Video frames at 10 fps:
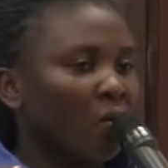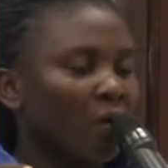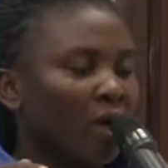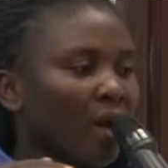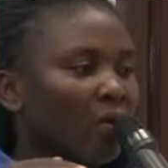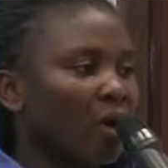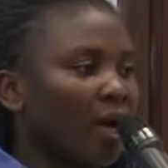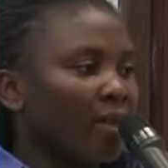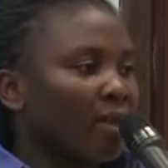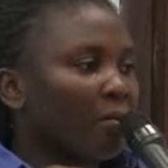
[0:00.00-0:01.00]
We now look
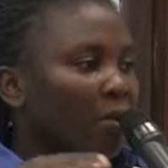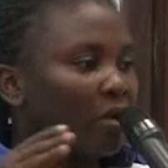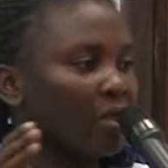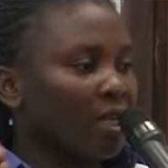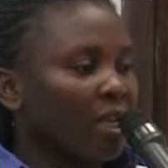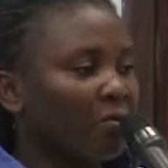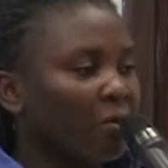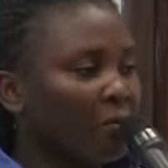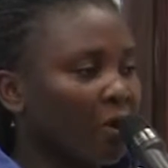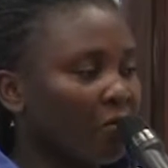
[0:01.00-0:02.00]
at the months that have
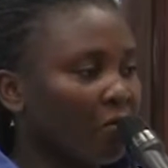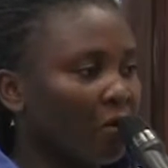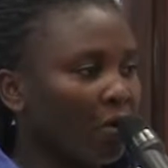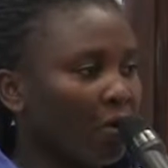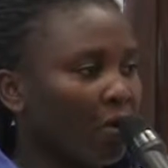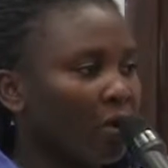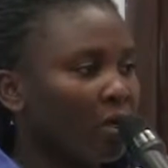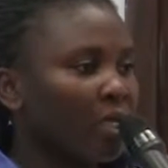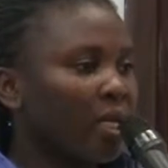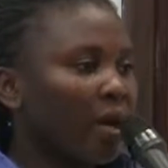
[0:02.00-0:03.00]
been paid for,
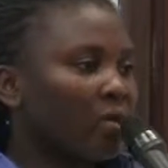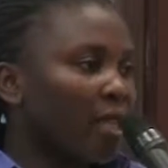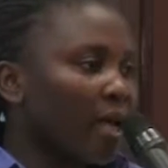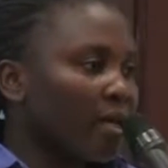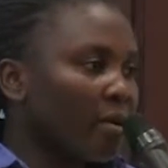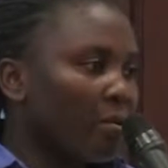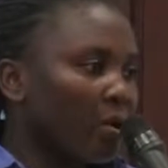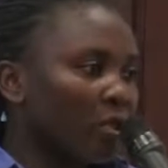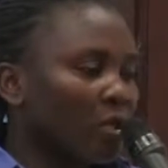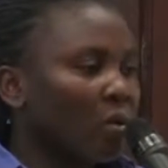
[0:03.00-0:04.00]
the outstanding
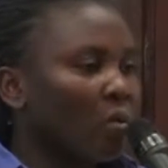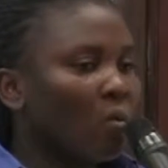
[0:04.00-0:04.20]
months.